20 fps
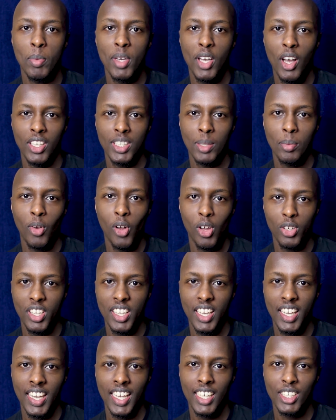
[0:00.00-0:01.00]
because I'm called to
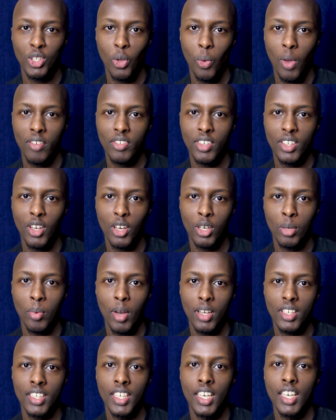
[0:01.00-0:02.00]
the thing, so I have to talk
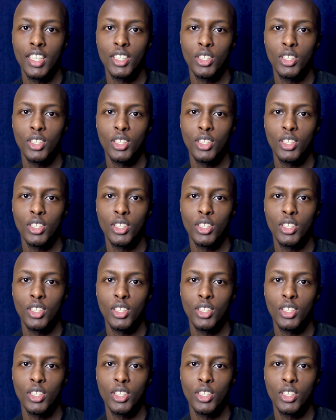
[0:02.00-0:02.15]
about it.